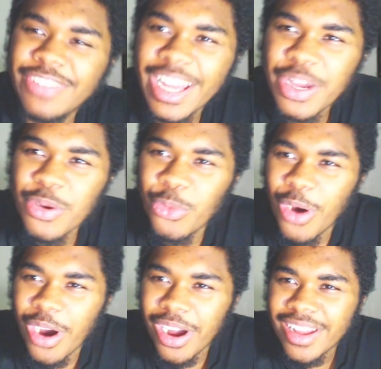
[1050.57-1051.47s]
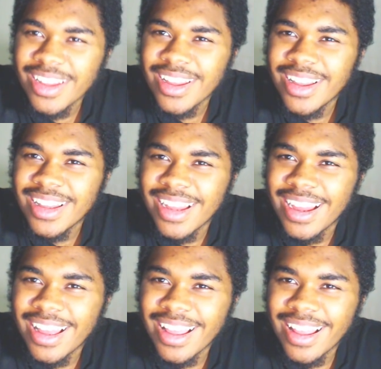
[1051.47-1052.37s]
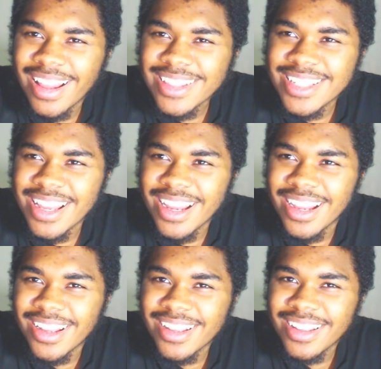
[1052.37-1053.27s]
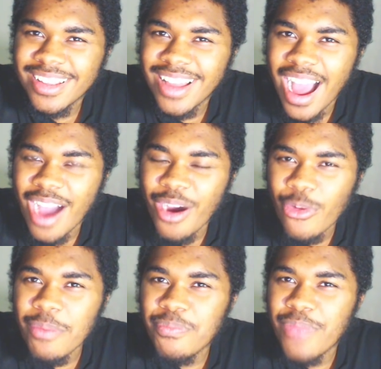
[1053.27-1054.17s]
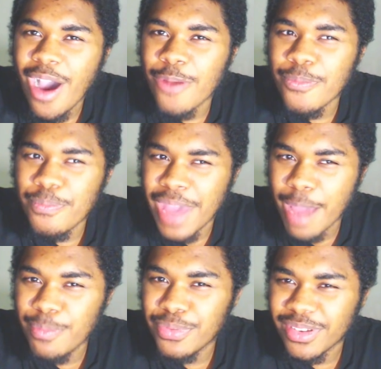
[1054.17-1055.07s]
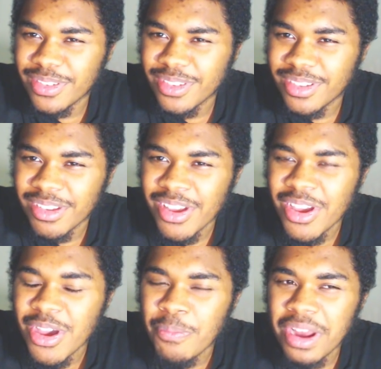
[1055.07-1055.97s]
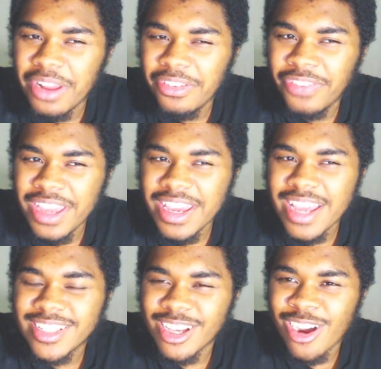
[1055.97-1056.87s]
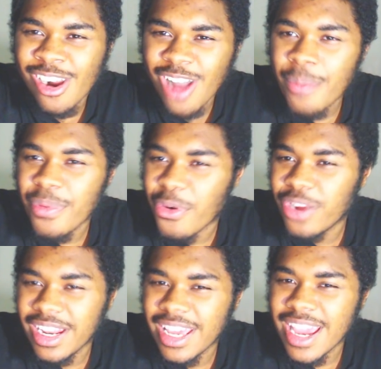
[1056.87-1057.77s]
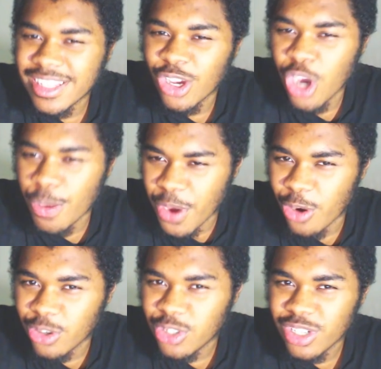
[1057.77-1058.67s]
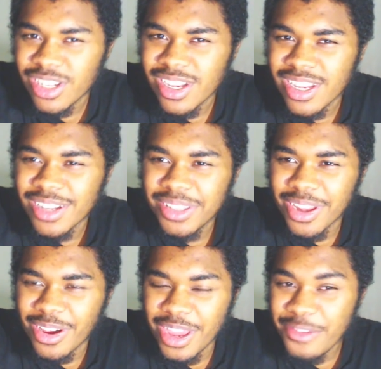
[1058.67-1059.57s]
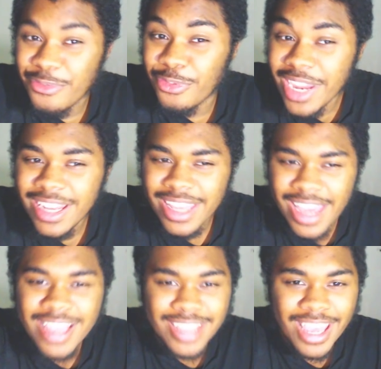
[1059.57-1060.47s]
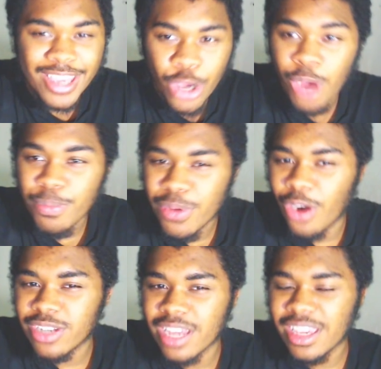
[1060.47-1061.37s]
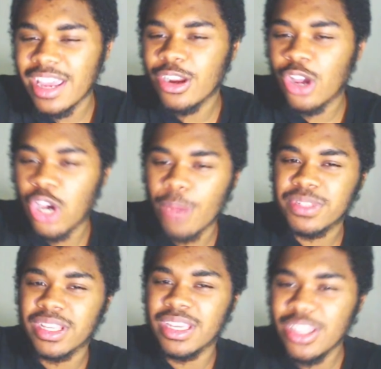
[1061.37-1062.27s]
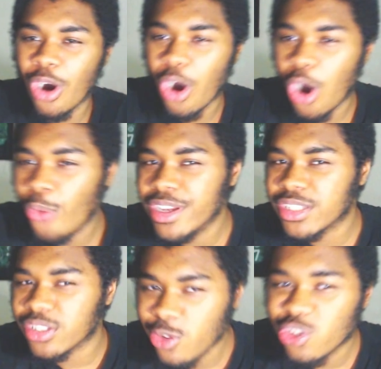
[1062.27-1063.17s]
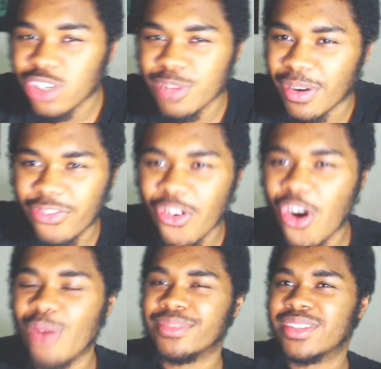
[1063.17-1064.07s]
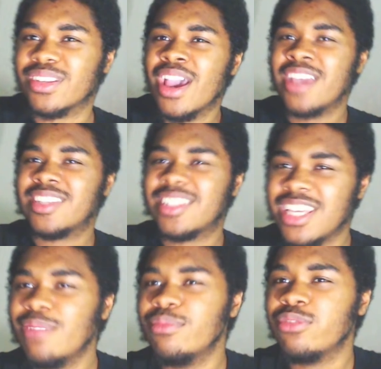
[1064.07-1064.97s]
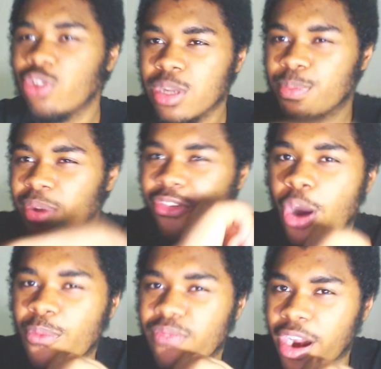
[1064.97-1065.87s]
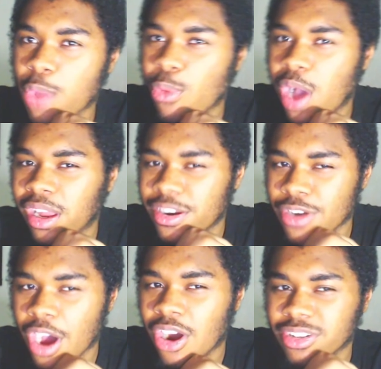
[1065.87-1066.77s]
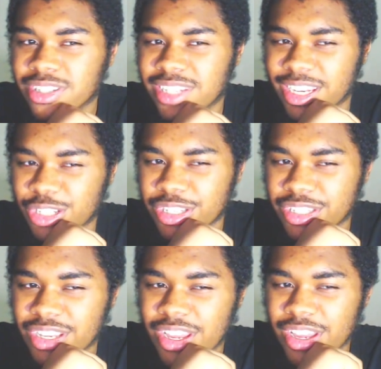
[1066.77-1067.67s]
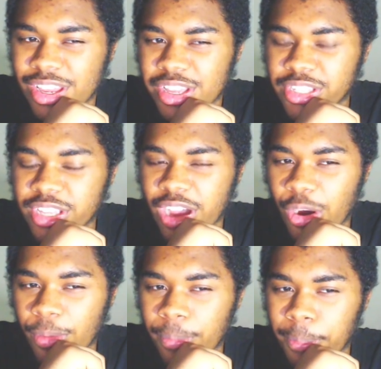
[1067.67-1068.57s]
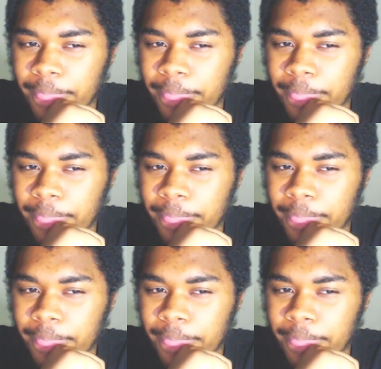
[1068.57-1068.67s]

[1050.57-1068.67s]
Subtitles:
what? That's I want to bet on Pep. But the thing is, Klopp really is a cup coach. He really is a cup coach. Like, in cups, he always usually performs. His teams usually perform very well in knockout stages. So,